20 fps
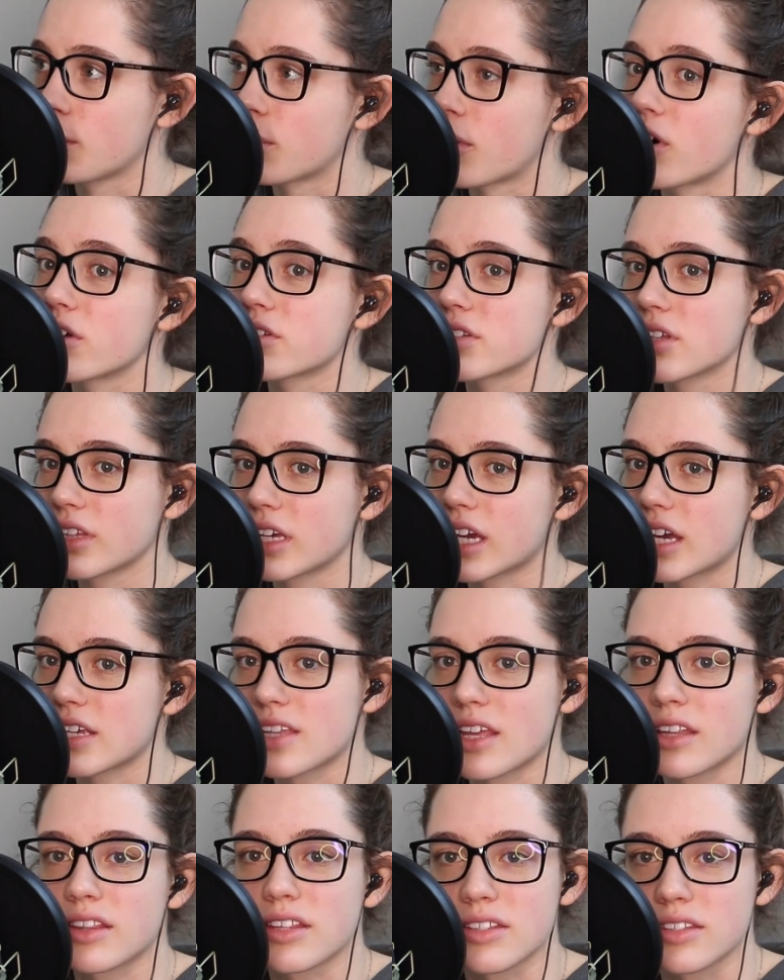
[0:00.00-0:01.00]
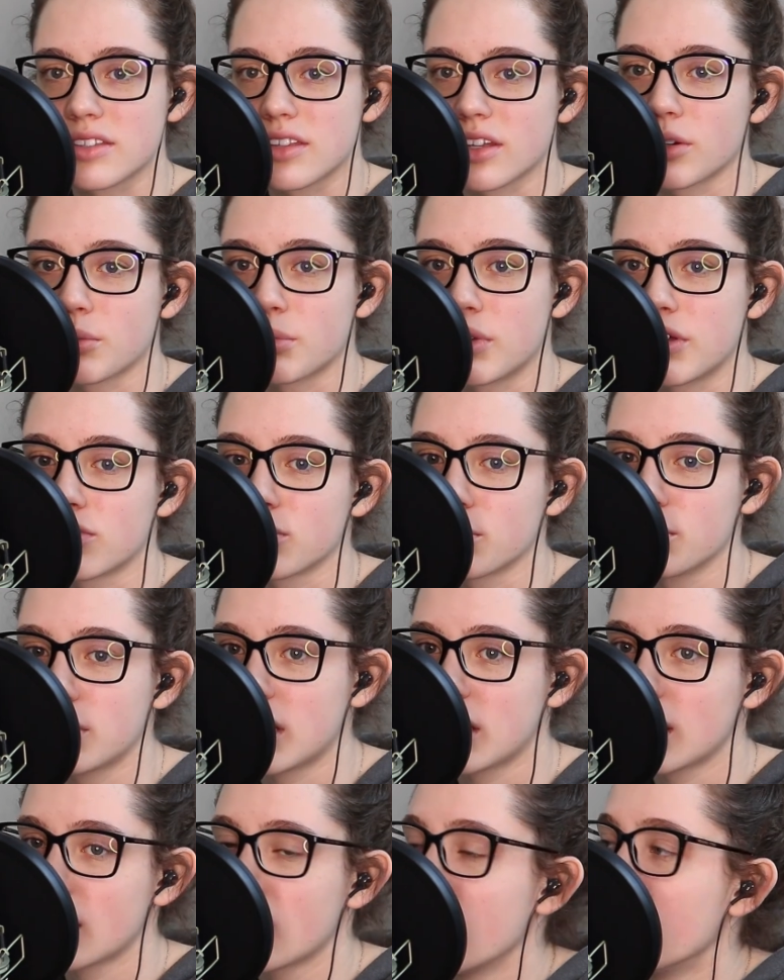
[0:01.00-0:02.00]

But also, like I said, this is therapy for me.